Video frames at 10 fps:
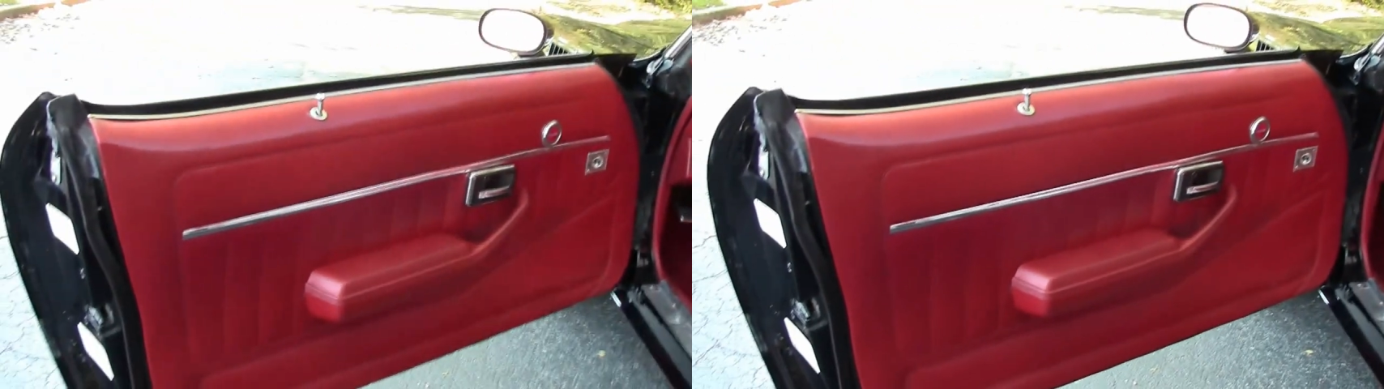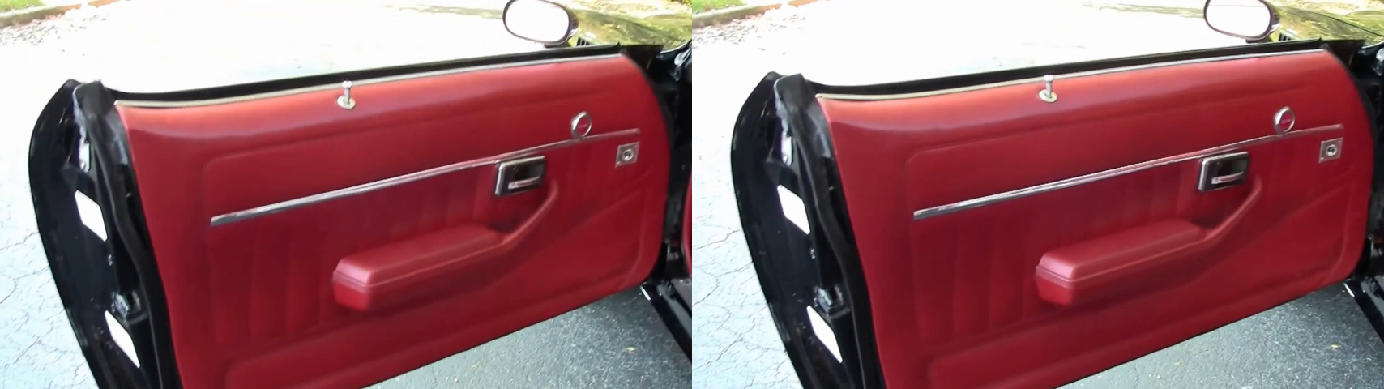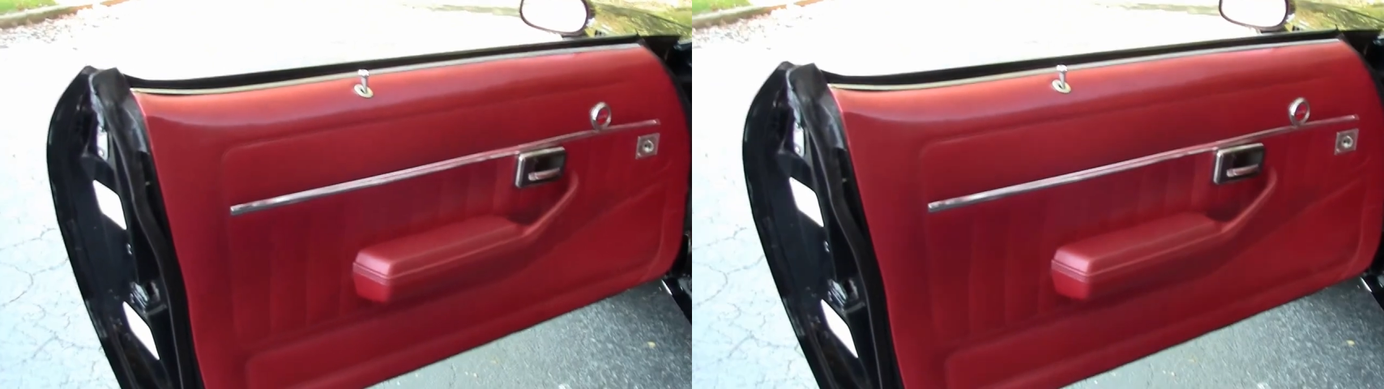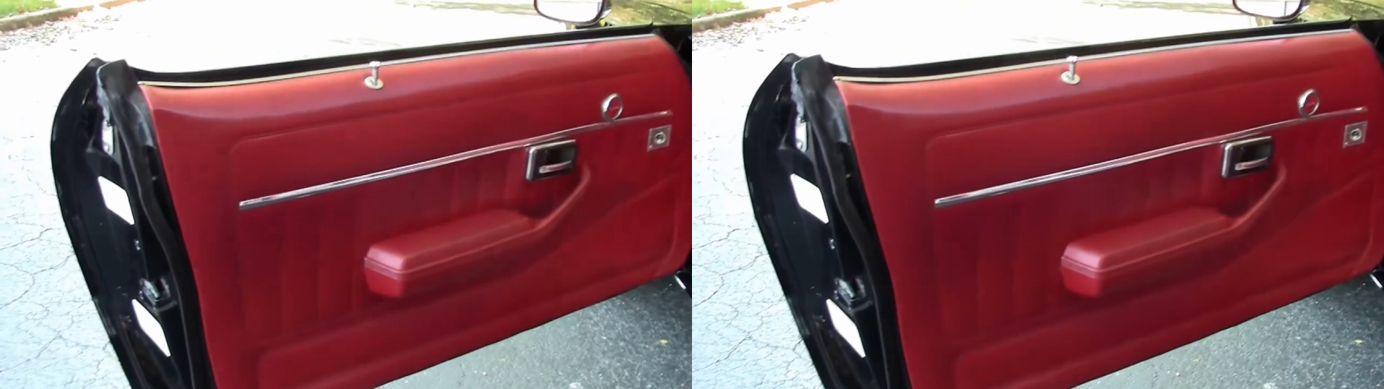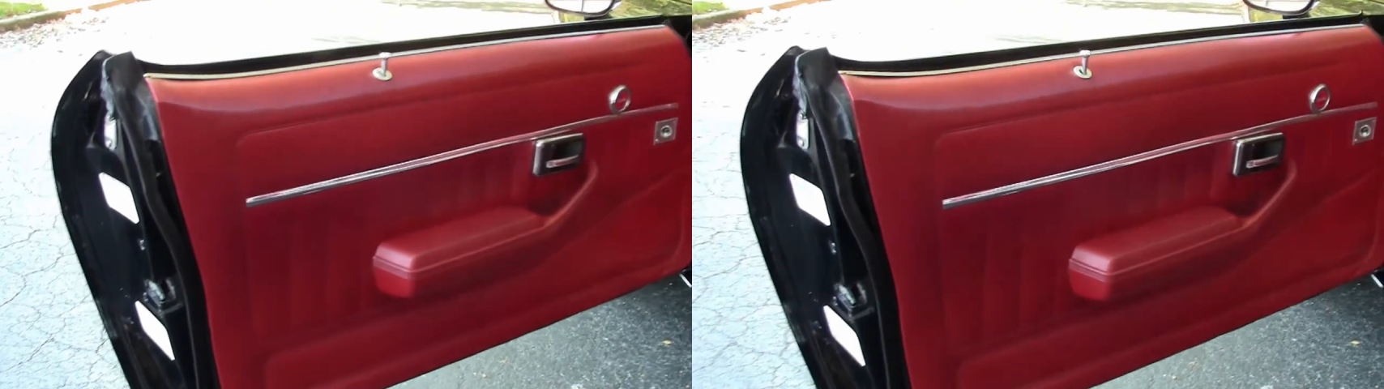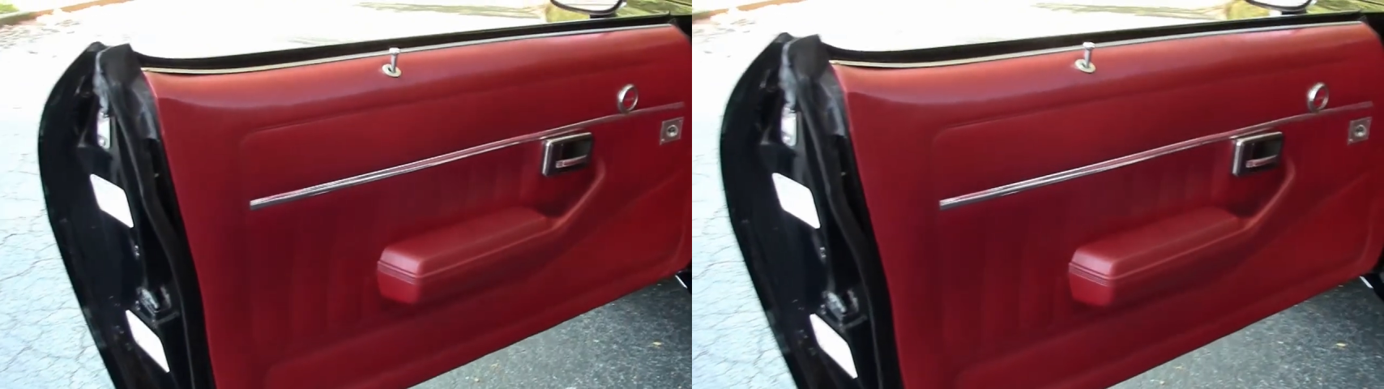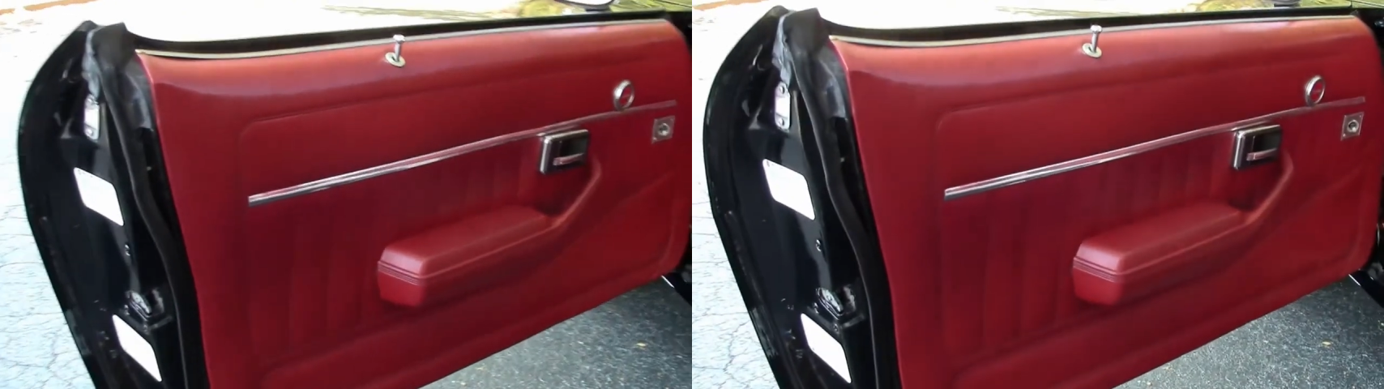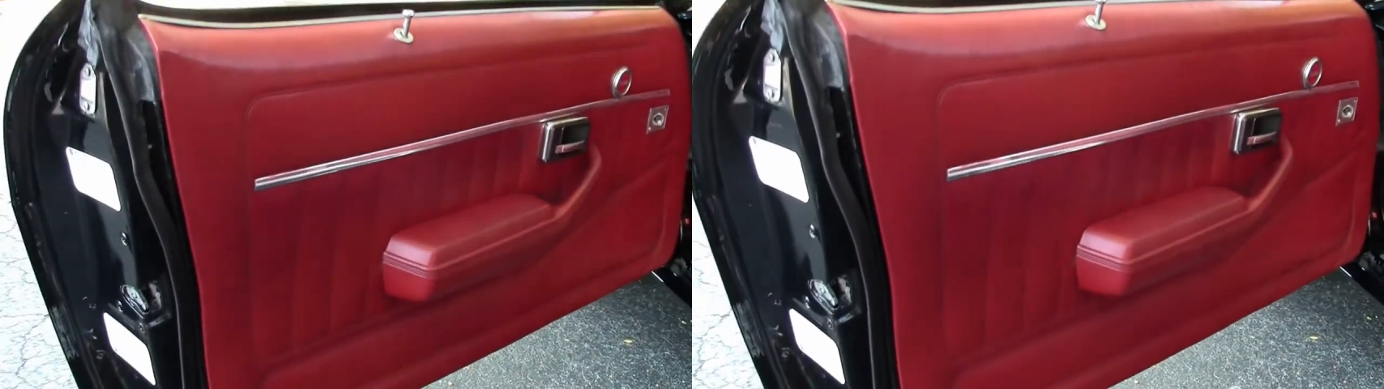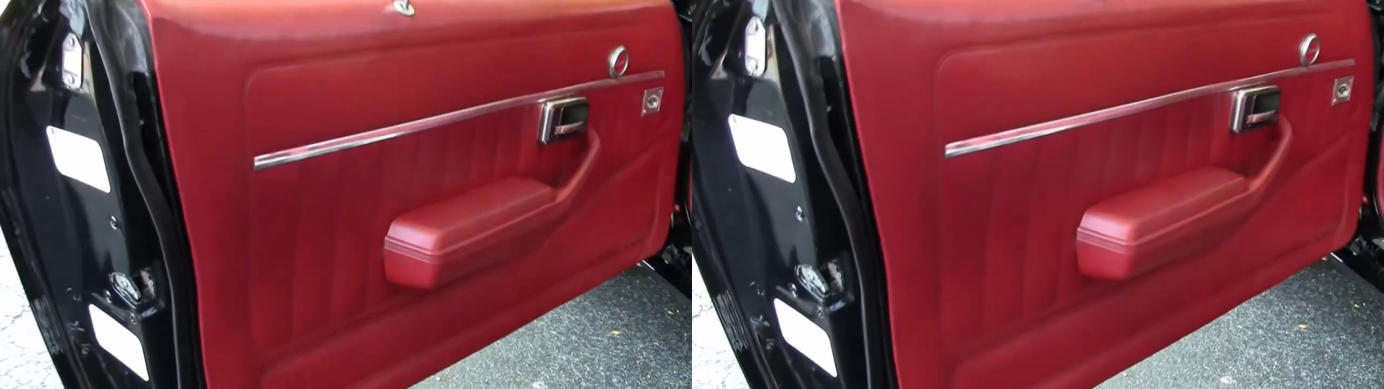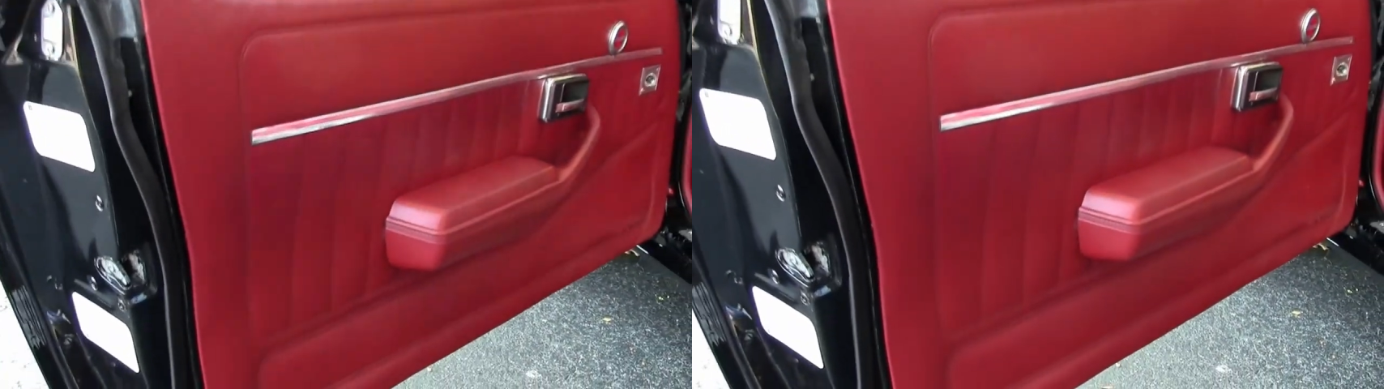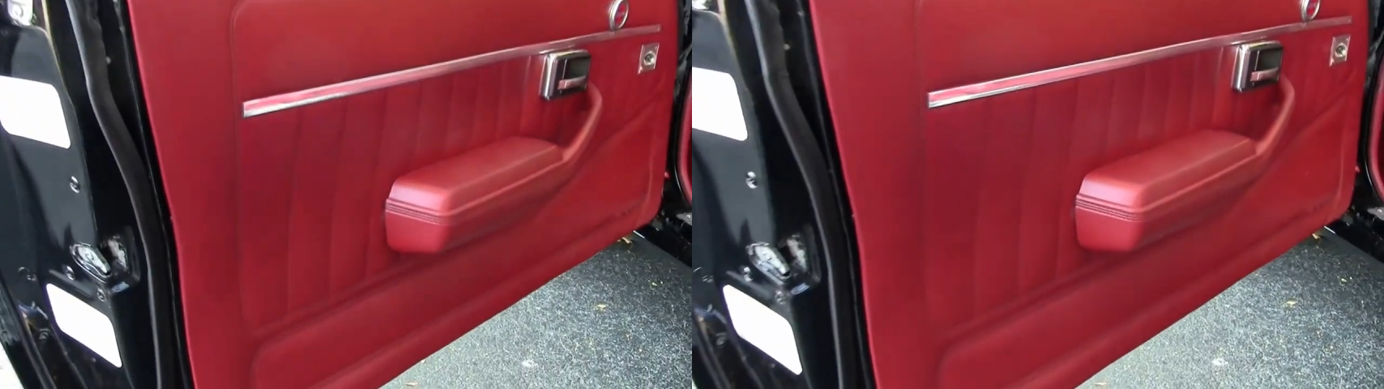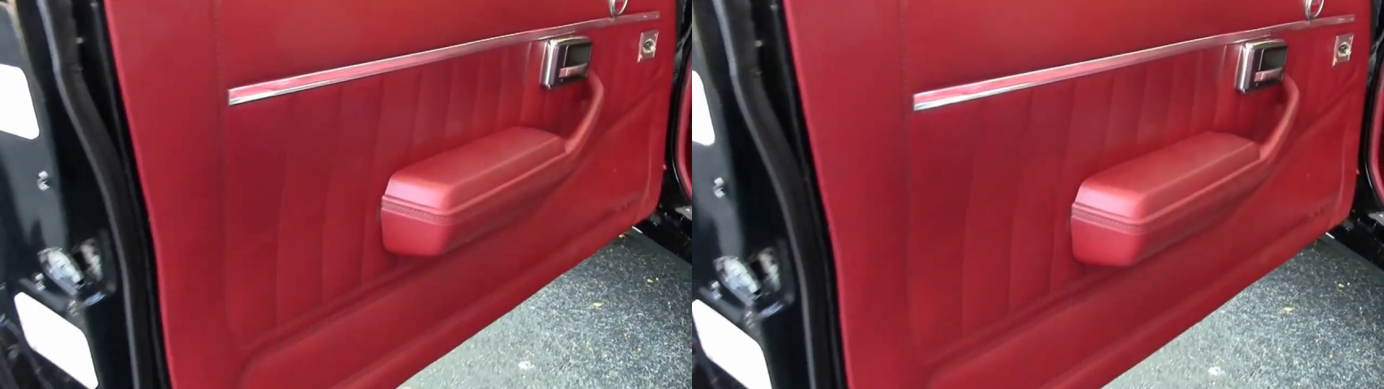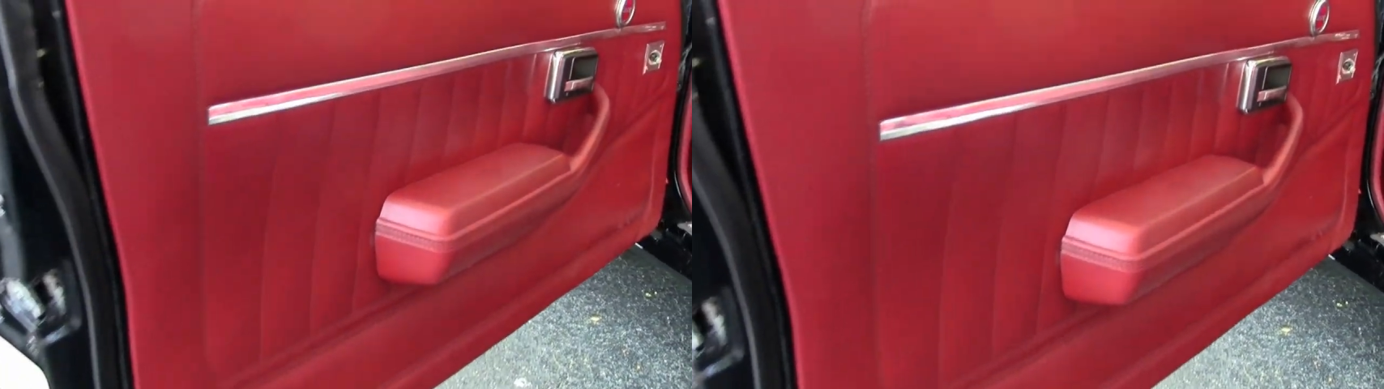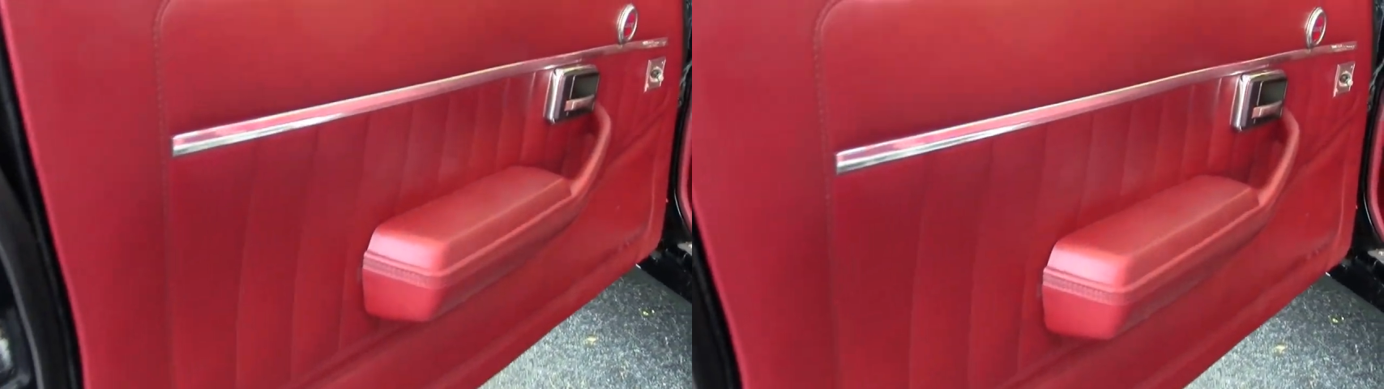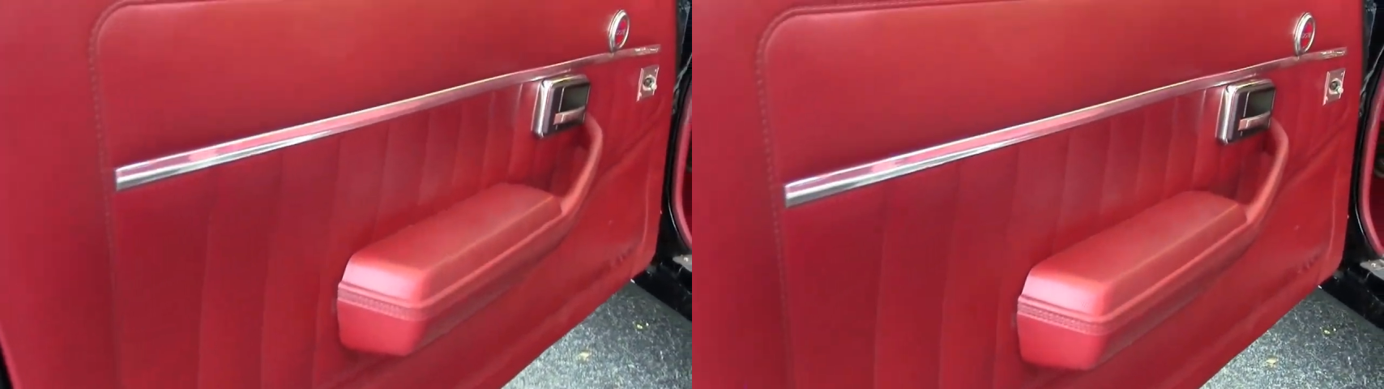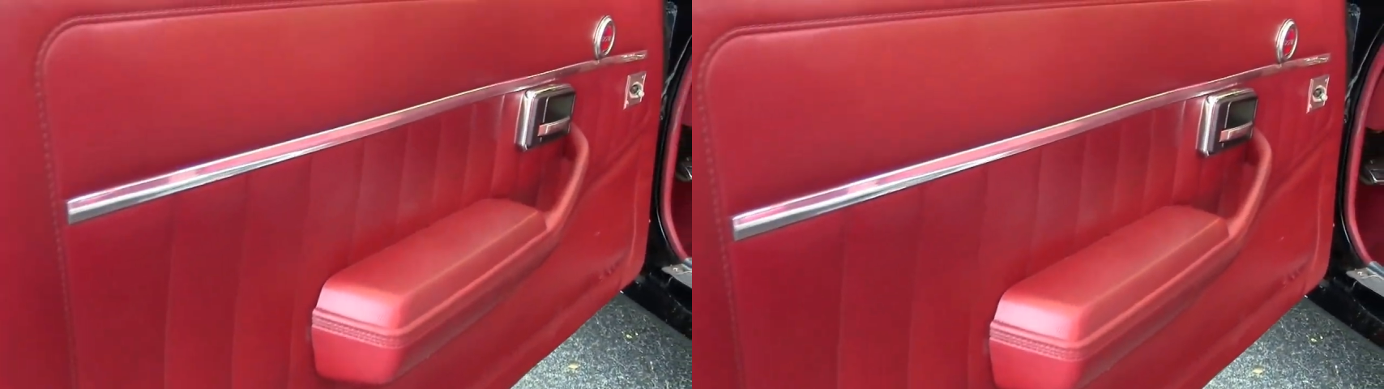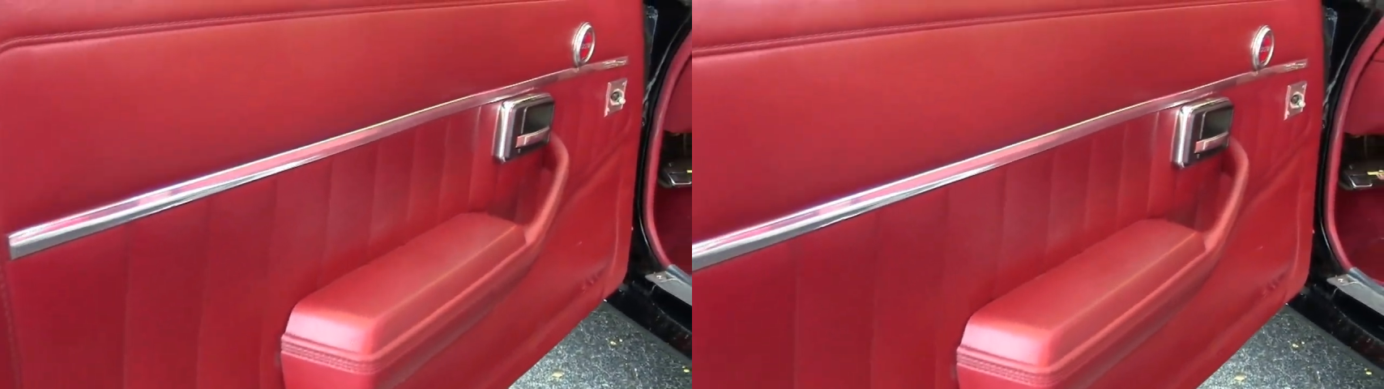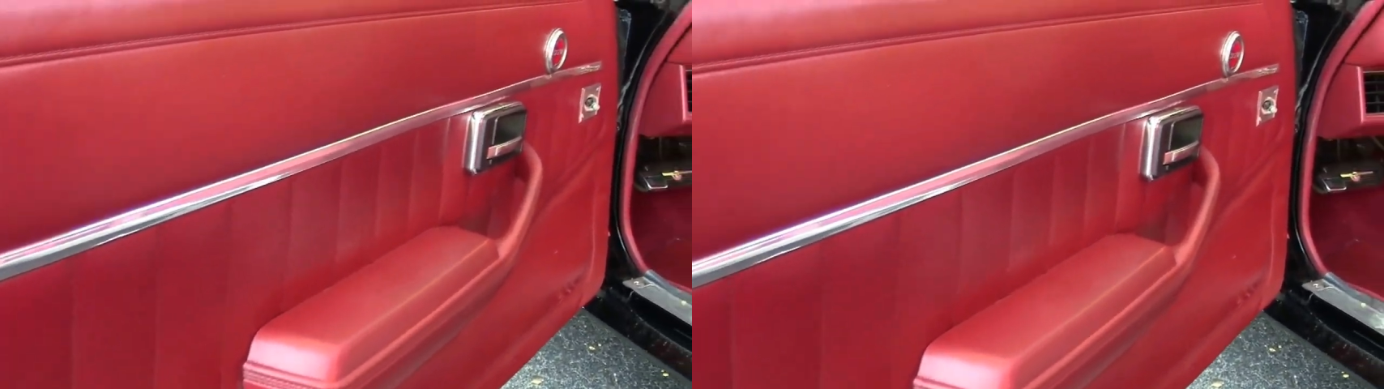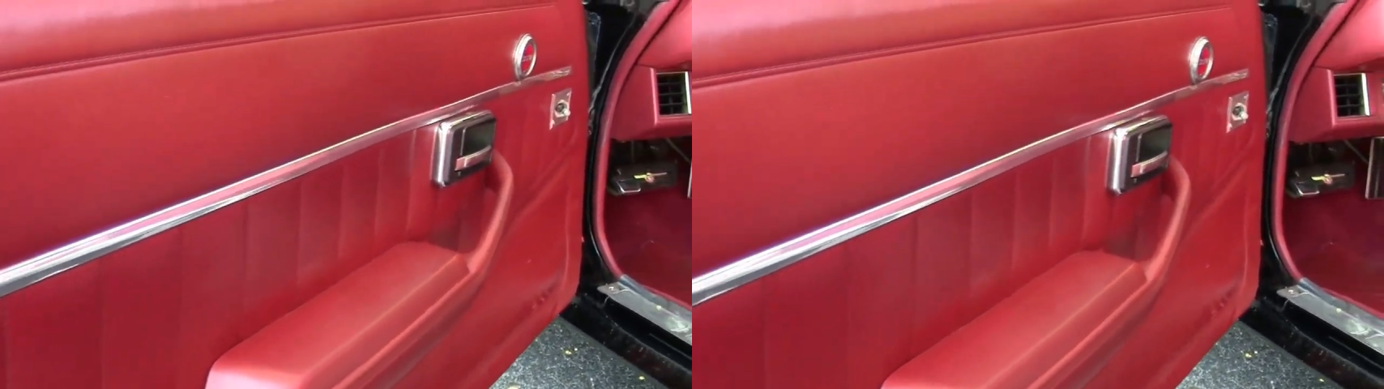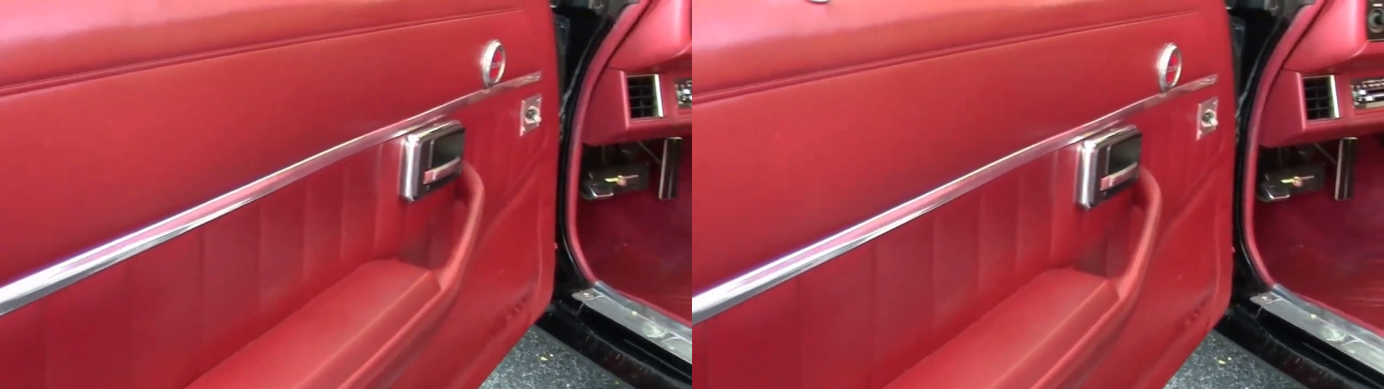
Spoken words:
No face is visible, so there are no lips to read.